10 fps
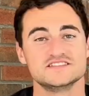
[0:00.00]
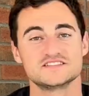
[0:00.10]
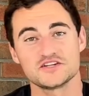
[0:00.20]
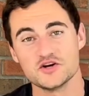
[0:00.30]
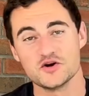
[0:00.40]

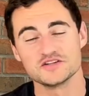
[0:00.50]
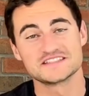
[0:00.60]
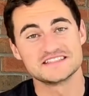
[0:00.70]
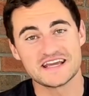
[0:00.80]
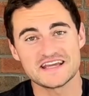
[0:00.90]
So on
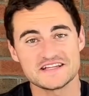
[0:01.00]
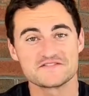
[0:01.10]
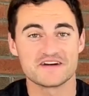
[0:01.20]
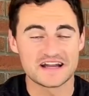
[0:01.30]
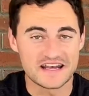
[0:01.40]
today's
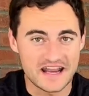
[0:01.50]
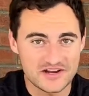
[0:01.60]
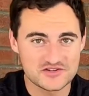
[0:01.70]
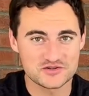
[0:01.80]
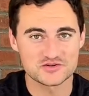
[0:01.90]

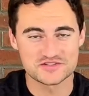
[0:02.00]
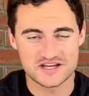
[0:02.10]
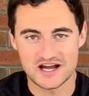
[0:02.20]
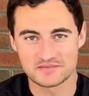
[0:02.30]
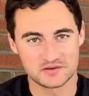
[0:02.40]
financial
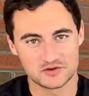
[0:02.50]
topic,